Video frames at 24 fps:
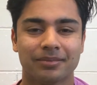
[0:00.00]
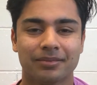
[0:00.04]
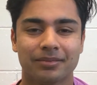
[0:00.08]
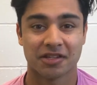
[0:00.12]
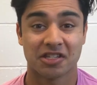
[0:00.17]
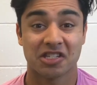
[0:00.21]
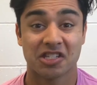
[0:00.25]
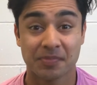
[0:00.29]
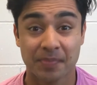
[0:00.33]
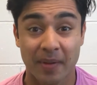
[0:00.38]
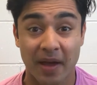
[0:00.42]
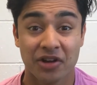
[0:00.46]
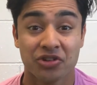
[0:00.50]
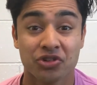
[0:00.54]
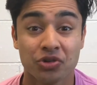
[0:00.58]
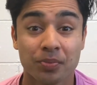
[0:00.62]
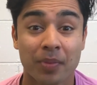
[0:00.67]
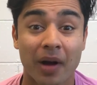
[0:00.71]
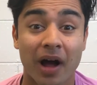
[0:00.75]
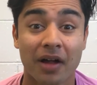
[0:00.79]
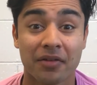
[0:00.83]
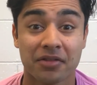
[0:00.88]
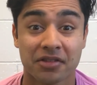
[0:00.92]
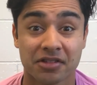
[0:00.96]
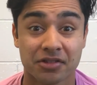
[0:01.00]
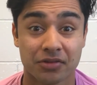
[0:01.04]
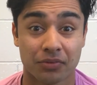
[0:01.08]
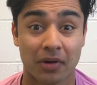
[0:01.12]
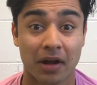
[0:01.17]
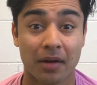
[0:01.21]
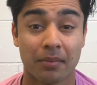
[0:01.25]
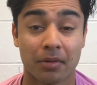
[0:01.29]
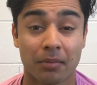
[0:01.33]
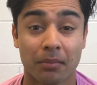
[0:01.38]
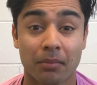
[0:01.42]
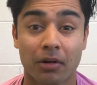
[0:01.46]
The special part of the
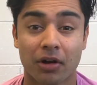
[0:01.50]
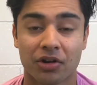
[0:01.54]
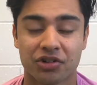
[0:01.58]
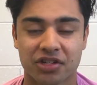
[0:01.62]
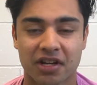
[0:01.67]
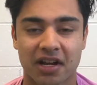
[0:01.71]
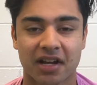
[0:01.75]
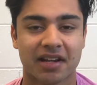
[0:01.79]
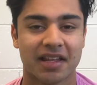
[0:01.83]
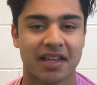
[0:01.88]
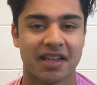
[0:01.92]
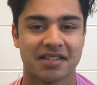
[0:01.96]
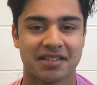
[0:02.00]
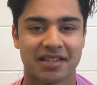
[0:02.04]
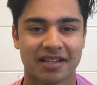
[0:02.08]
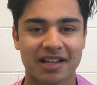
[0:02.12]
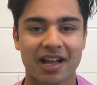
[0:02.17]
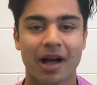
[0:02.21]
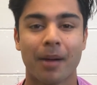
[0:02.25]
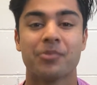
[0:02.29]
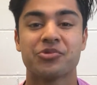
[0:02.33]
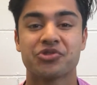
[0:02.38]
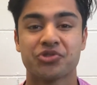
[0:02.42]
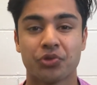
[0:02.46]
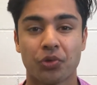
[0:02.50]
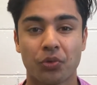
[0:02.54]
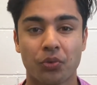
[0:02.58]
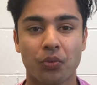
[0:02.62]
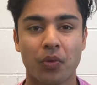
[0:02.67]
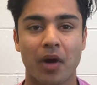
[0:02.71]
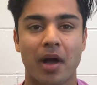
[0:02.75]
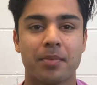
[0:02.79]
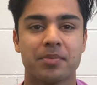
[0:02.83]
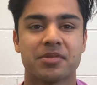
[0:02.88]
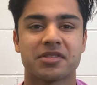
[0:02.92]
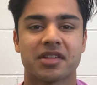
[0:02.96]
Cerebrum project is it comes with a
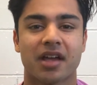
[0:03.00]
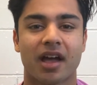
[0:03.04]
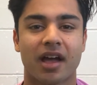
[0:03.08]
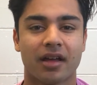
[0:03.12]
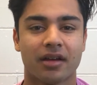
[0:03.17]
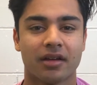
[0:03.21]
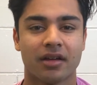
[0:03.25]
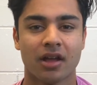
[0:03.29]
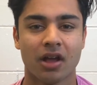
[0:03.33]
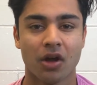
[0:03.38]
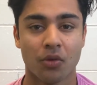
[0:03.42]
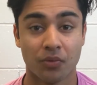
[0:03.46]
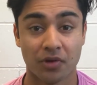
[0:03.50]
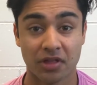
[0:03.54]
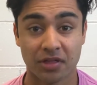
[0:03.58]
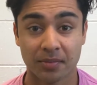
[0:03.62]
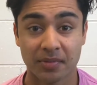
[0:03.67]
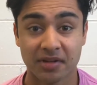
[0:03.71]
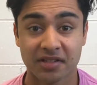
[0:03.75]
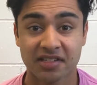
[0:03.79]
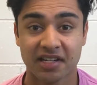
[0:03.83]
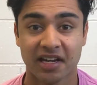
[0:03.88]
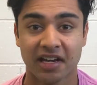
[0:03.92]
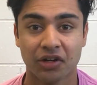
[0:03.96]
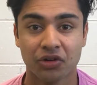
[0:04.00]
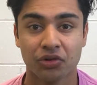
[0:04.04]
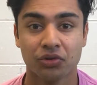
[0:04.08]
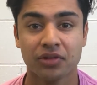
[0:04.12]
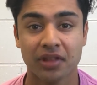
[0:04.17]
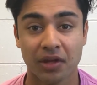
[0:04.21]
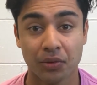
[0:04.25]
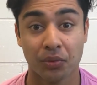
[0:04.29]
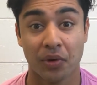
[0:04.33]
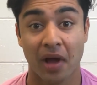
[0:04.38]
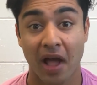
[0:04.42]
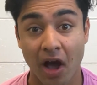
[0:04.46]
website with material
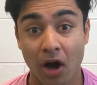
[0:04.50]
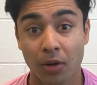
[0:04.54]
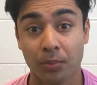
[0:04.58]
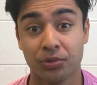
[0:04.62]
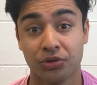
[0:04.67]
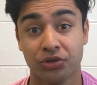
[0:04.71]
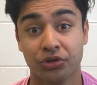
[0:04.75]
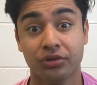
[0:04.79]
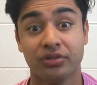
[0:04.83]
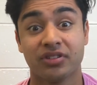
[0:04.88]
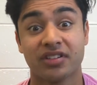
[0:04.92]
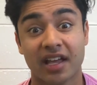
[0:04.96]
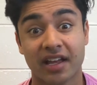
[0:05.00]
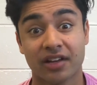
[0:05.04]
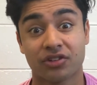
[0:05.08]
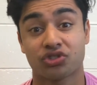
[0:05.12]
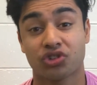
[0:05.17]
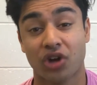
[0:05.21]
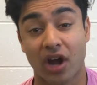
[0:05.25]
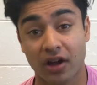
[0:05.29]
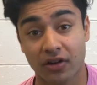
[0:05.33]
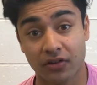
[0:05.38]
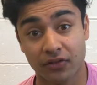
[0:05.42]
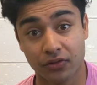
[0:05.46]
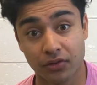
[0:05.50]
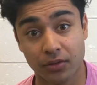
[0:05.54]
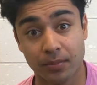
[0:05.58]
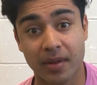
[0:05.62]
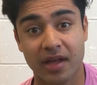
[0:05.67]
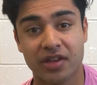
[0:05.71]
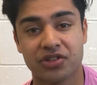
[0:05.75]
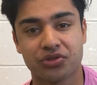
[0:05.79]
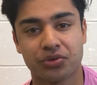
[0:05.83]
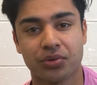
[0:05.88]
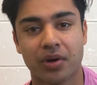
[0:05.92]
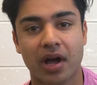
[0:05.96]
that will help you take track of your
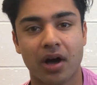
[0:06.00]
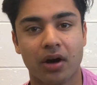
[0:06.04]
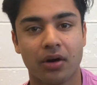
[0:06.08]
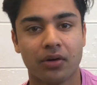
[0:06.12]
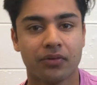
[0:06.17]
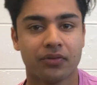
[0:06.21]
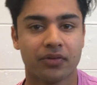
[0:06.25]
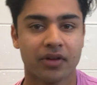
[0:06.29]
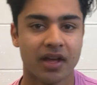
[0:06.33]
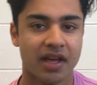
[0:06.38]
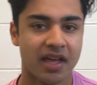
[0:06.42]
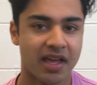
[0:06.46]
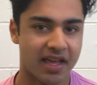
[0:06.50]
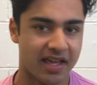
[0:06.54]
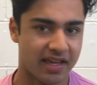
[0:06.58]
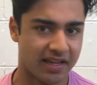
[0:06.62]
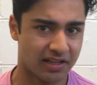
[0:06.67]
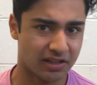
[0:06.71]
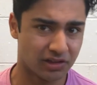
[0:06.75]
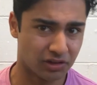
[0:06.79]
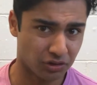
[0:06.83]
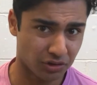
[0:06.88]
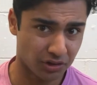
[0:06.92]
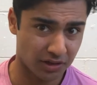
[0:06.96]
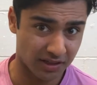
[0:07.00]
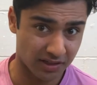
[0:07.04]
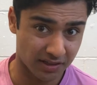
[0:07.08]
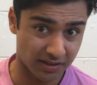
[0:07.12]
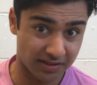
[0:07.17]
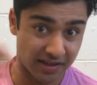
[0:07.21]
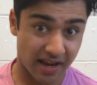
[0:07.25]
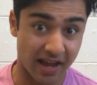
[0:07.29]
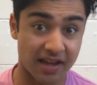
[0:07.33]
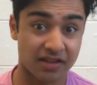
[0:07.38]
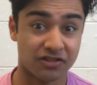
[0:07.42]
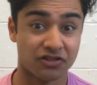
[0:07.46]
mental health, including
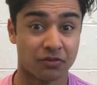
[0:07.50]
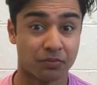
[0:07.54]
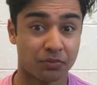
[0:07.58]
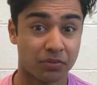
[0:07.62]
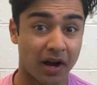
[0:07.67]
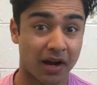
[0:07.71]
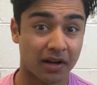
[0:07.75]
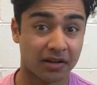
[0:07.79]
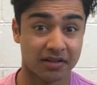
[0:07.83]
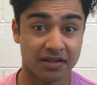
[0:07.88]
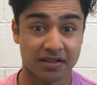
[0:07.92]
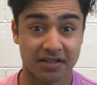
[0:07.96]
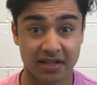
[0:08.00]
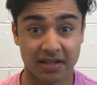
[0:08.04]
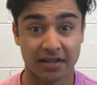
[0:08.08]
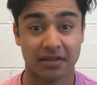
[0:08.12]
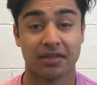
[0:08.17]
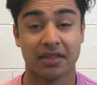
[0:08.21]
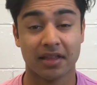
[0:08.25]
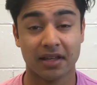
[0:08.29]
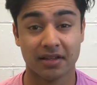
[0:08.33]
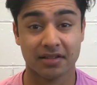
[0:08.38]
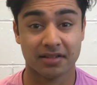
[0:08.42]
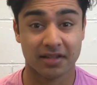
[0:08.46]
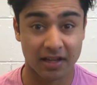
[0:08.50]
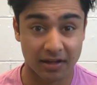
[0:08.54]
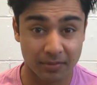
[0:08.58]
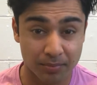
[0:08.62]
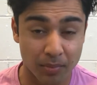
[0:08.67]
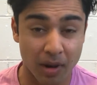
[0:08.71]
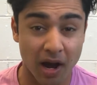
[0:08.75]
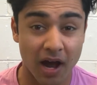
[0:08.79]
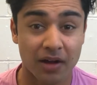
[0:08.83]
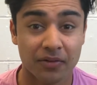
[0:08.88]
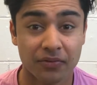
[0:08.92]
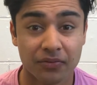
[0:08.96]
days of practicing things like
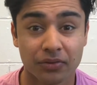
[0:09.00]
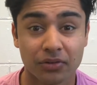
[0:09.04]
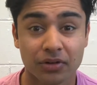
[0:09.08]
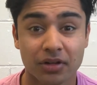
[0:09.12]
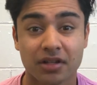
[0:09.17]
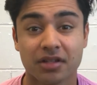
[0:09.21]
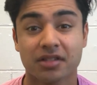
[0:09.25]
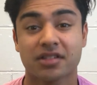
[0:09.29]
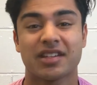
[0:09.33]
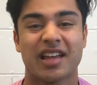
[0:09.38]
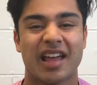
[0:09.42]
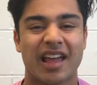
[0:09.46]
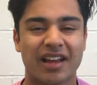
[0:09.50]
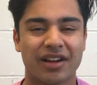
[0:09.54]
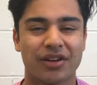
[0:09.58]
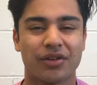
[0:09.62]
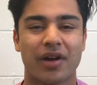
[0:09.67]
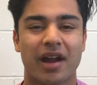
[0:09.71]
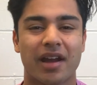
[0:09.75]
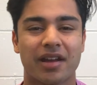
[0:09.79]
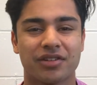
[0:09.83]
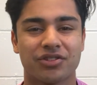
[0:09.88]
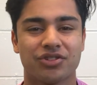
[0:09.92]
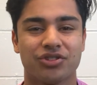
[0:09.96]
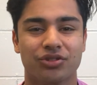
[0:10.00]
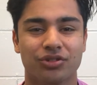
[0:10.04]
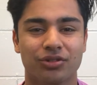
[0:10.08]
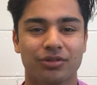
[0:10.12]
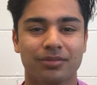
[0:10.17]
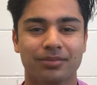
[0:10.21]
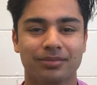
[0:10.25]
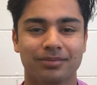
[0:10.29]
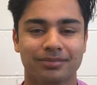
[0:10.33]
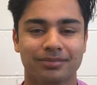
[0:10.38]
mindfulness and gratitude.